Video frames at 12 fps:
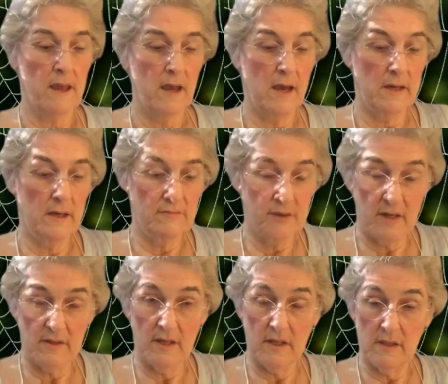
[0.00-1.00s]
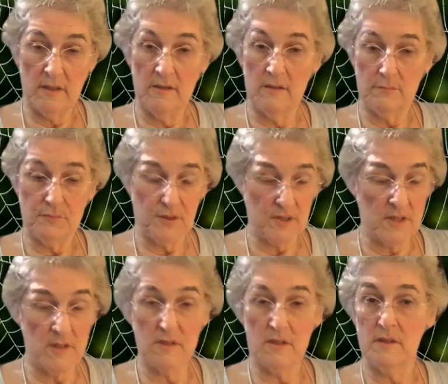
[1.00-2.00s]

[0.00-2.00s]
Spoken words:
And I found that in prisons,